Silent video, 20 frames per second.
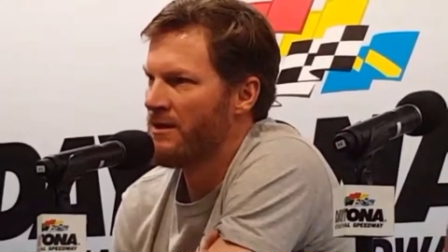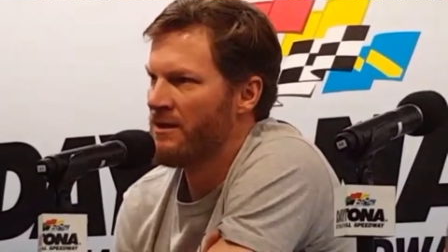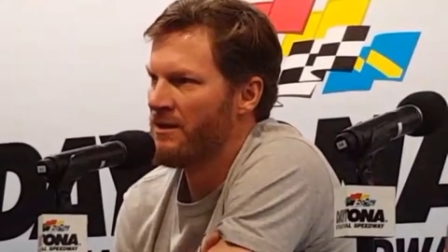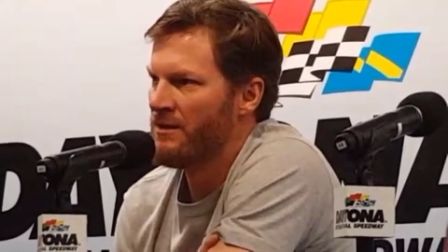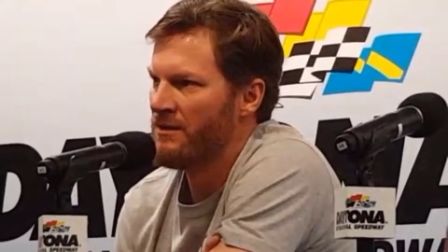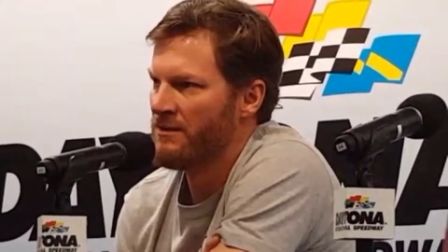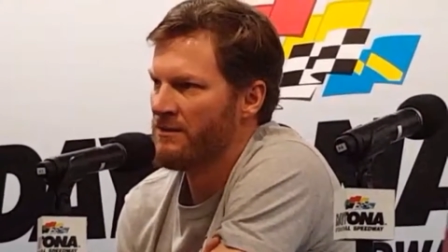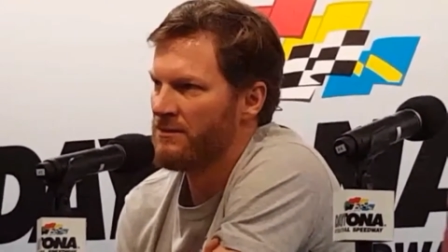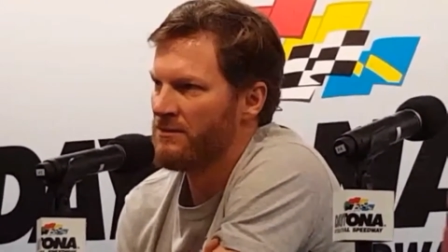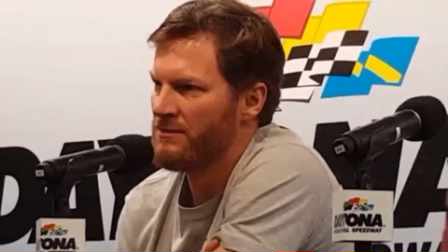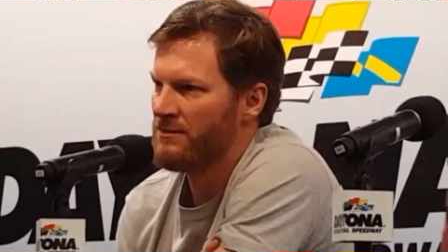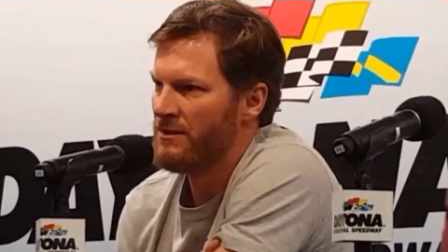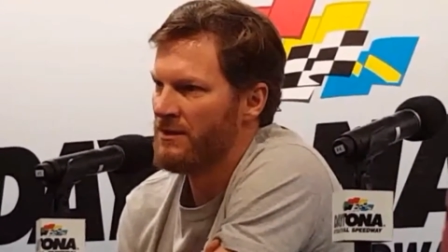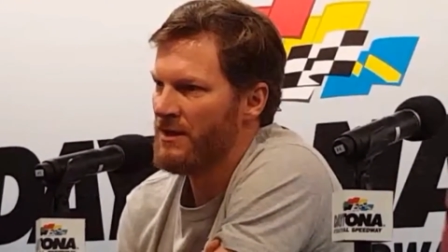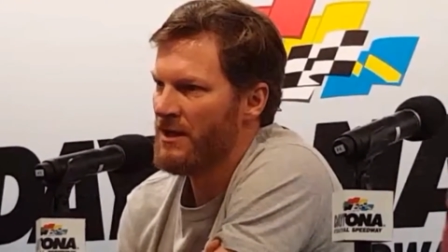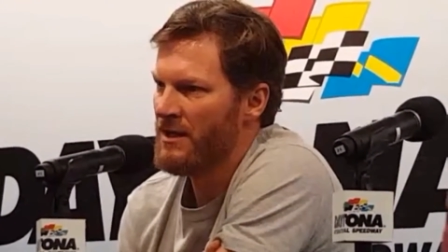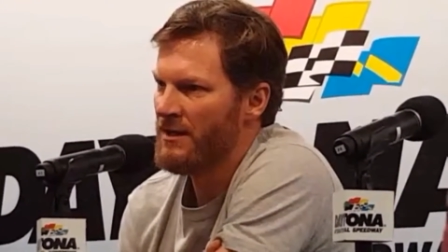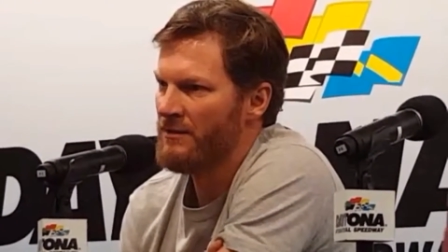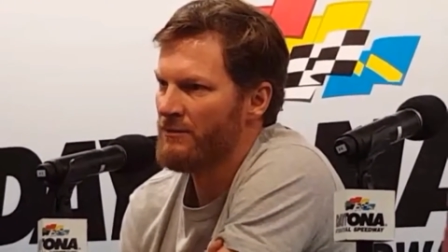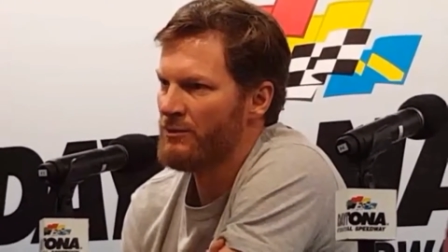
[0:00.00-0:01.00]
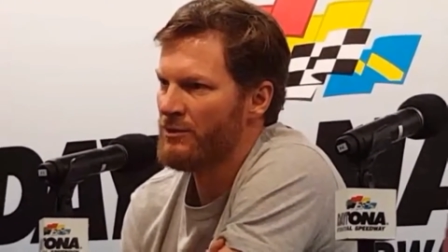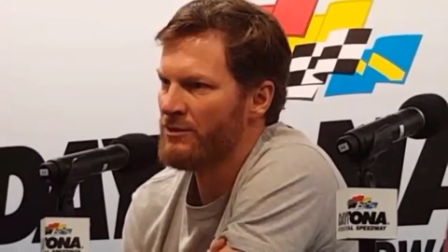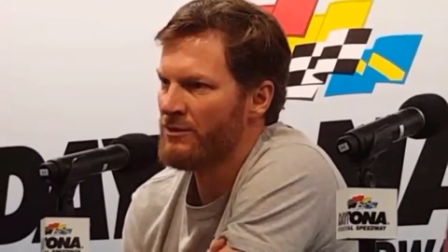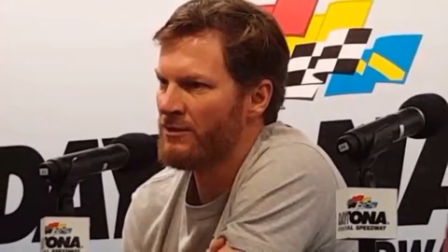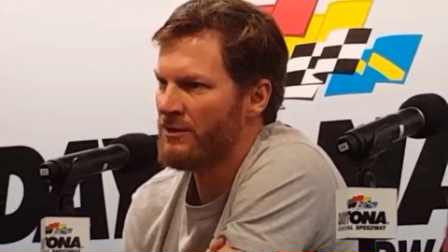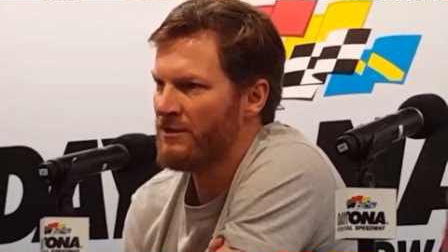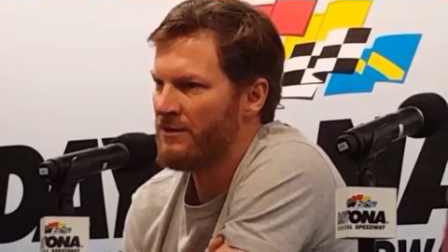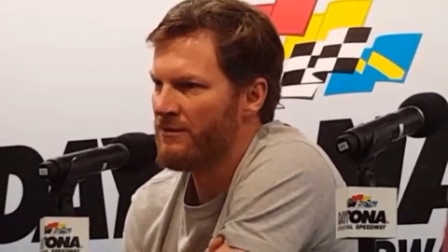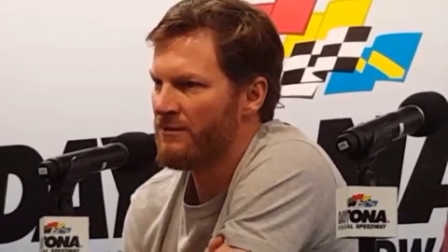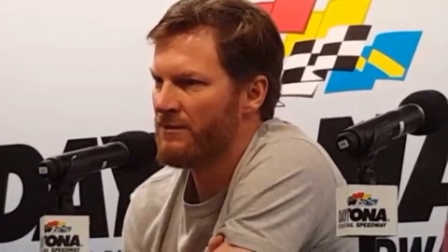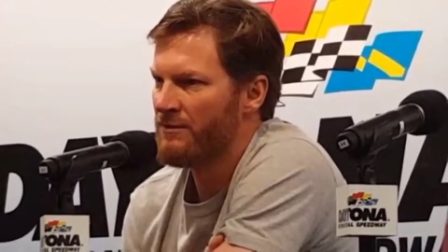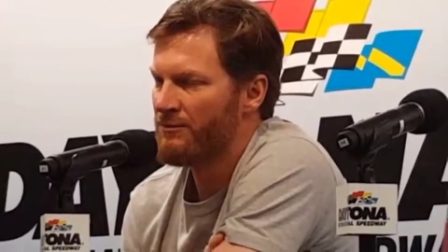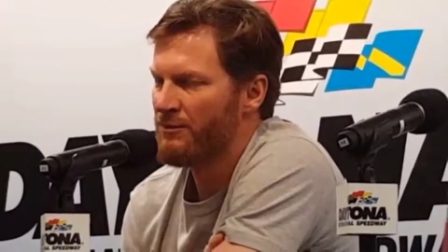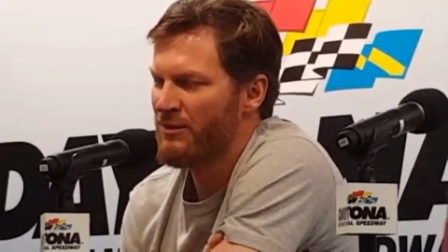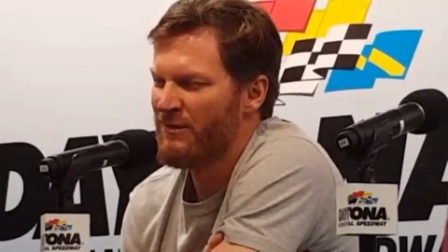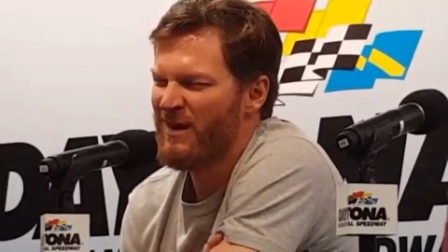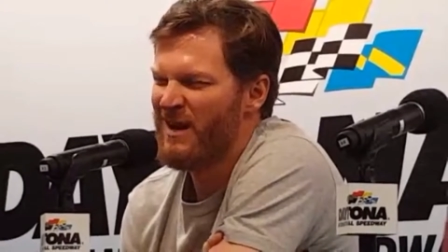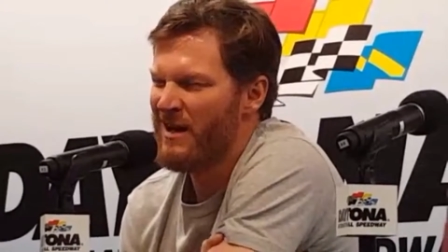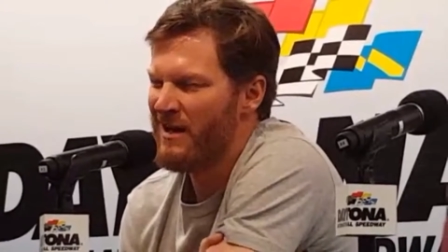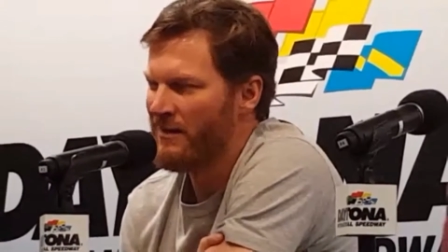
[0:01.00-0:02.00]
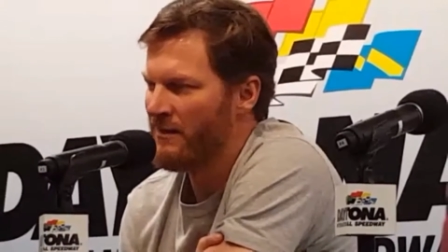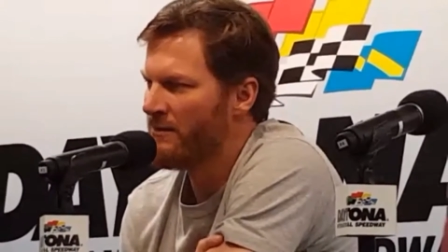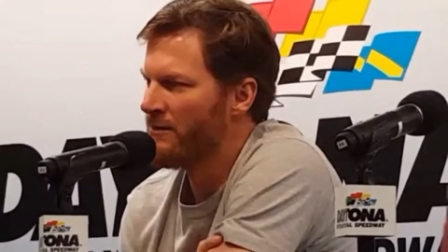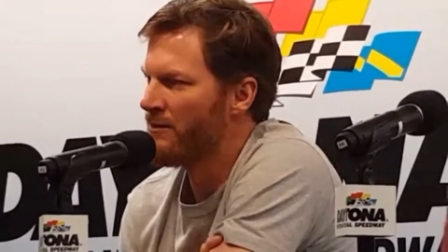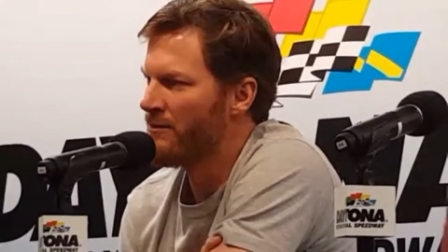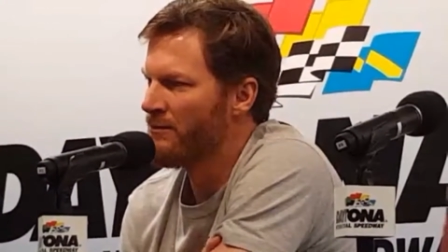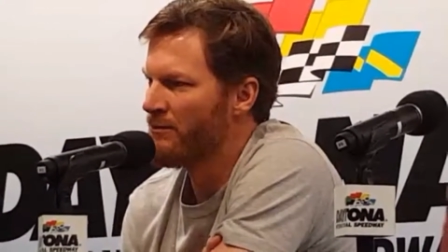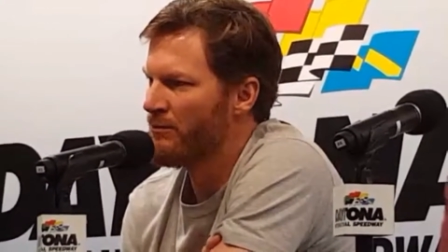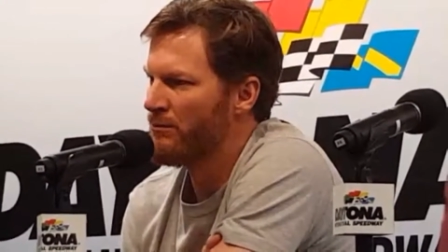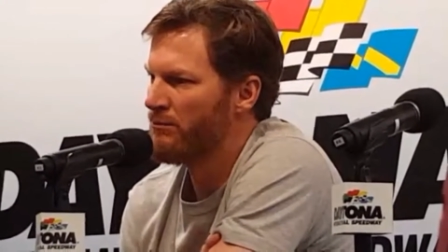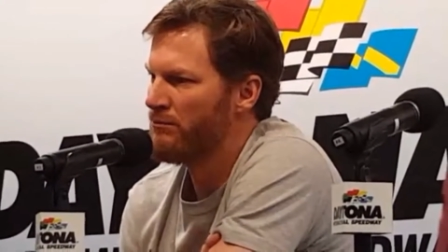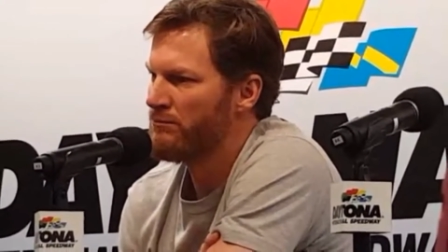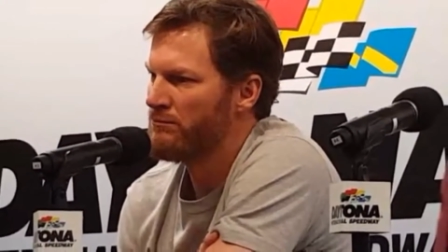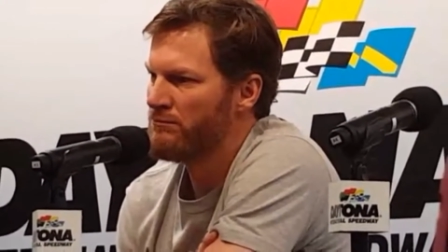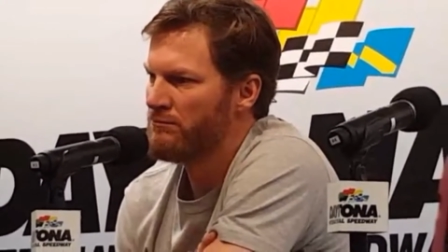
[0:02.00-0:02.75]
uh, the night will provide a little